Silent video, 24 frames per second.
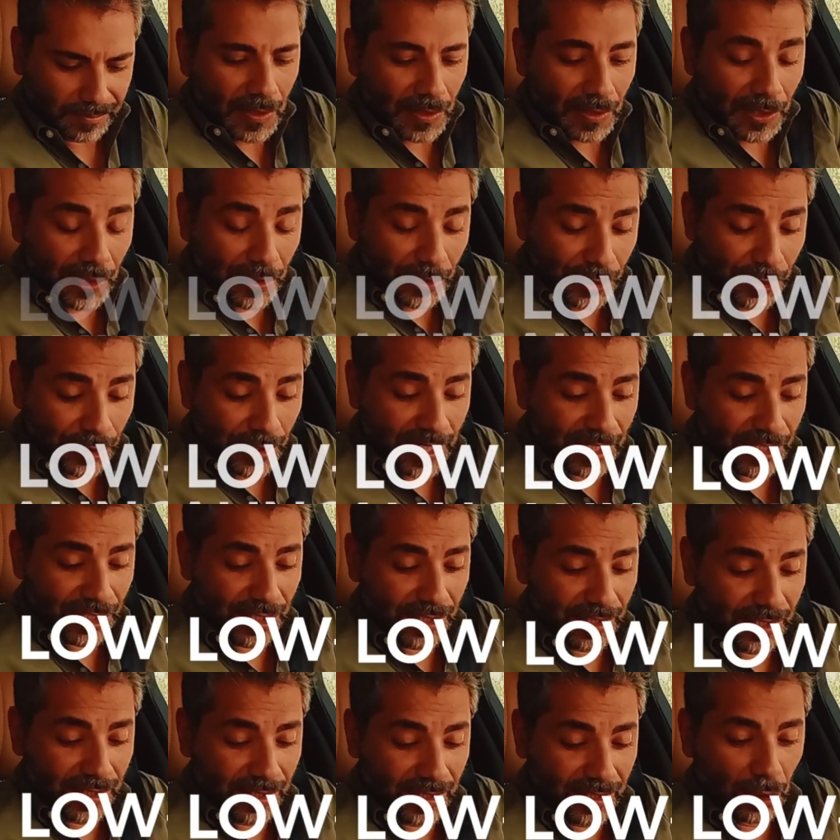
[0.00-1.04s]
Low
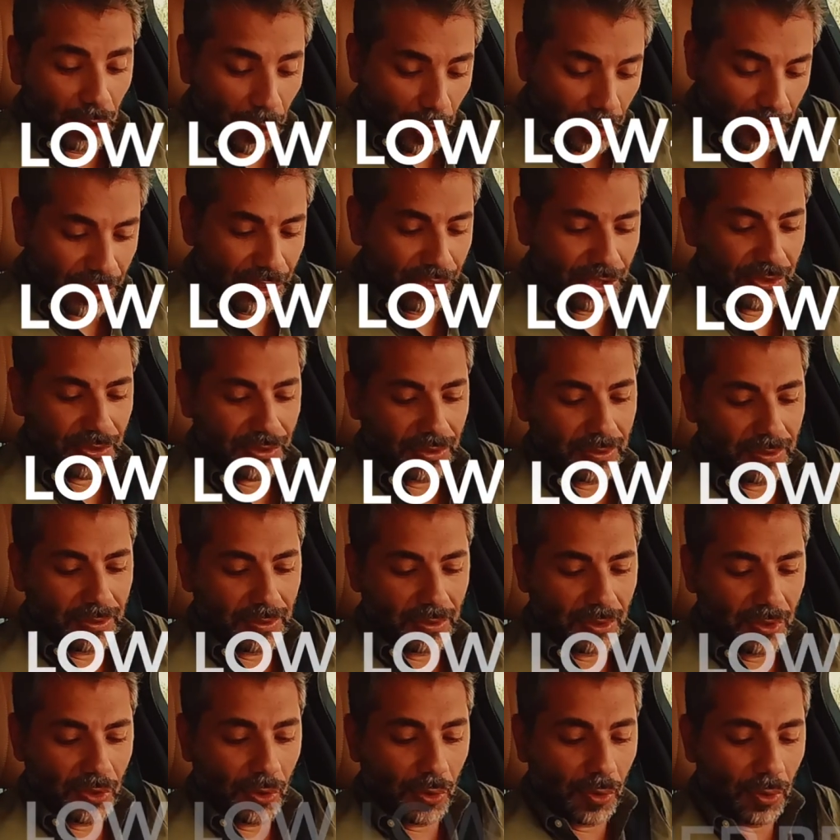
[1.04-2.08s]
traction launch control,
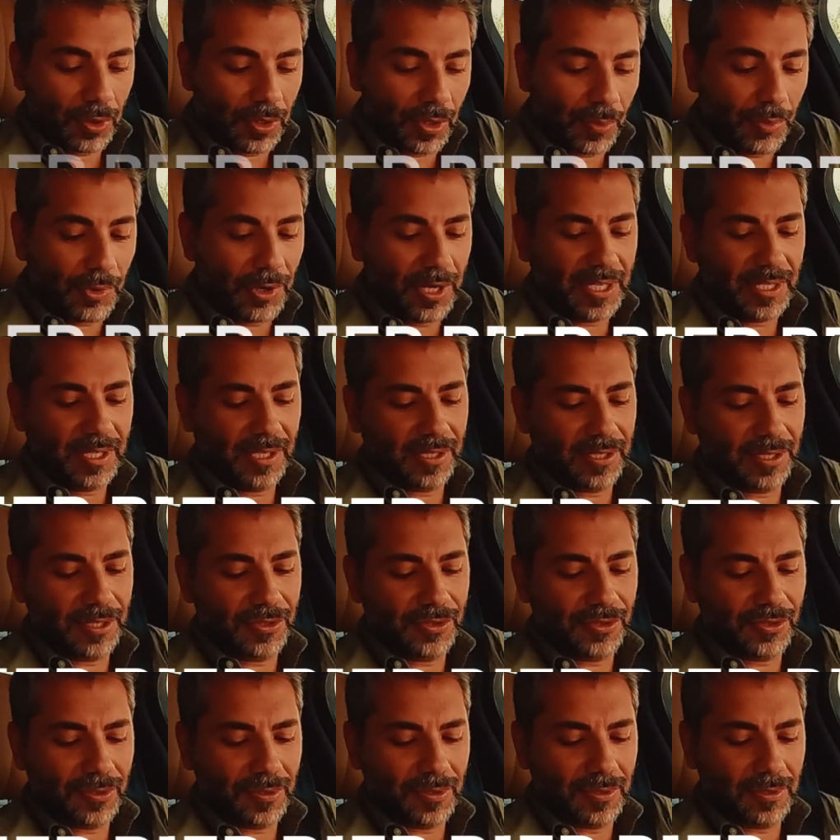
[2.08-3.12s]
corner braking
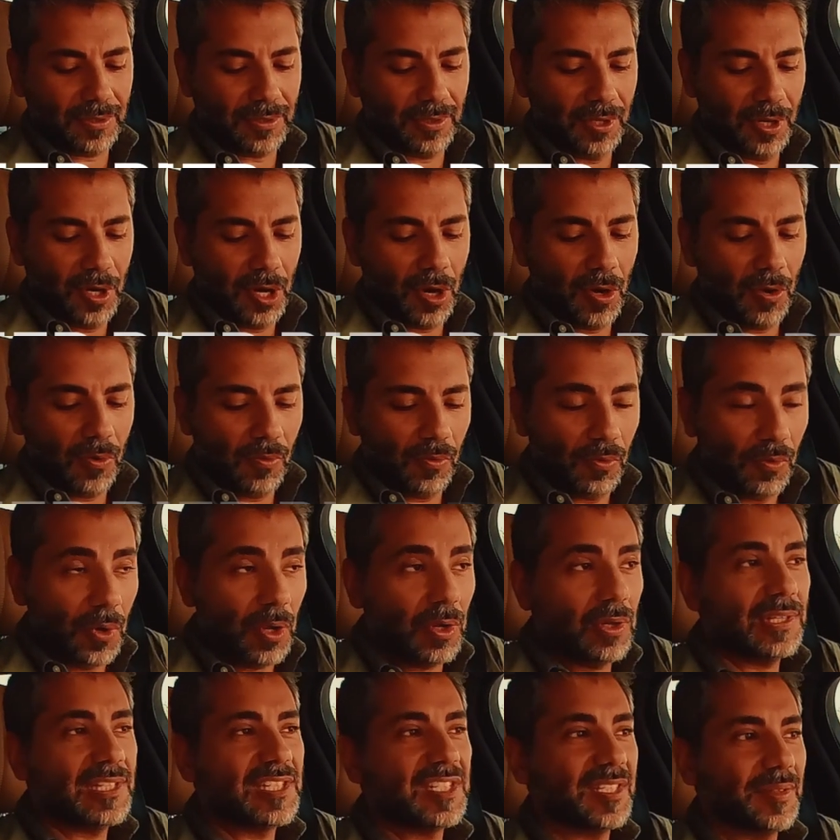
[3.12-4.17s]
control,
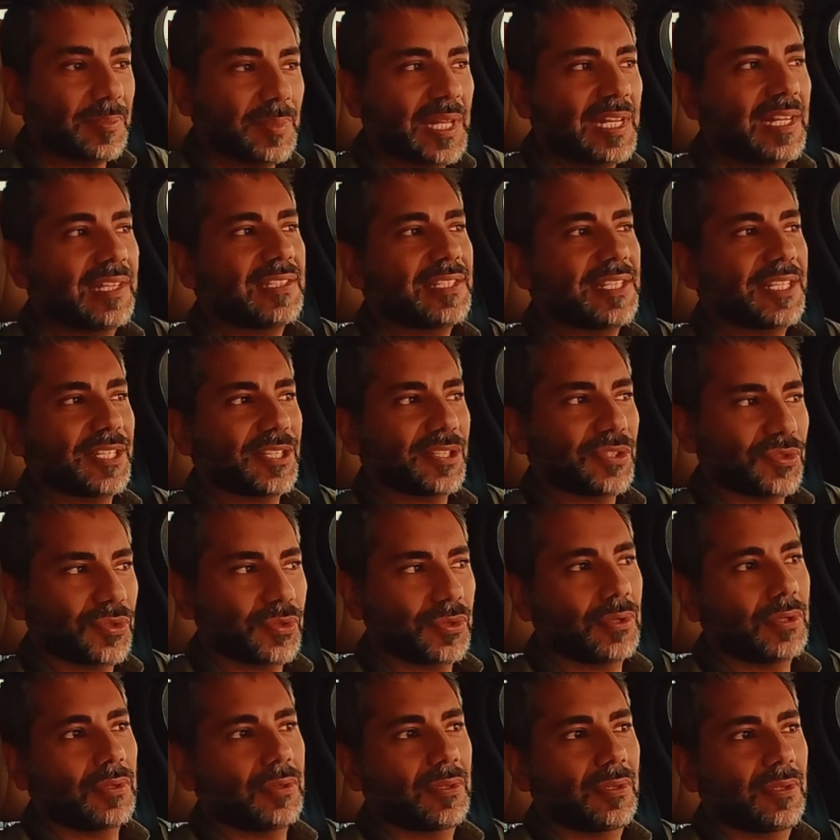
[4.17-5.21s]
roll stability
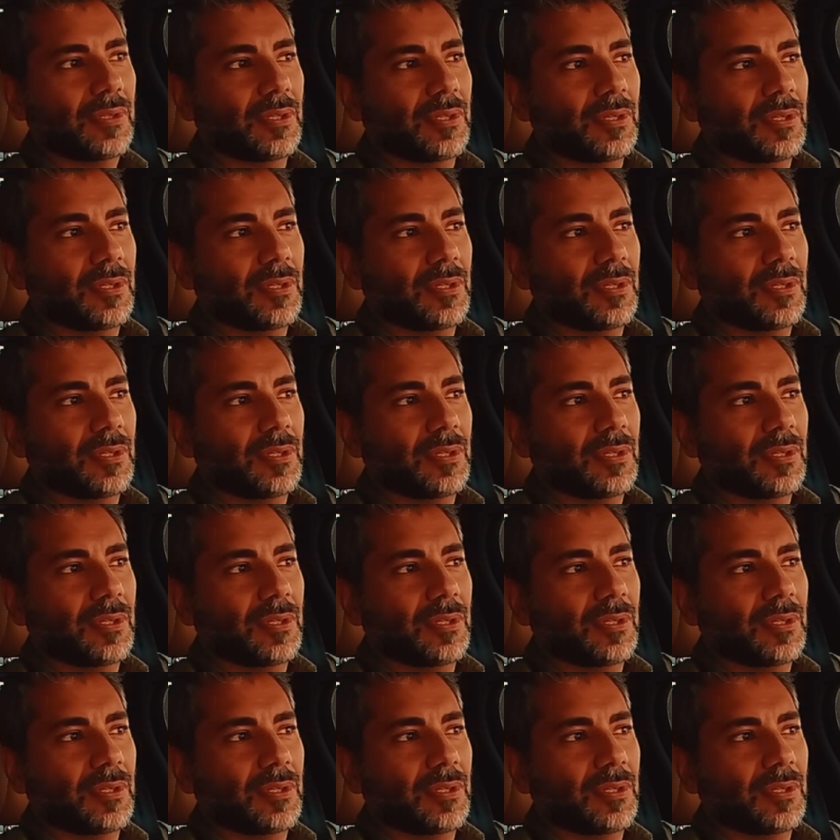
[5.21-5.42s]
control.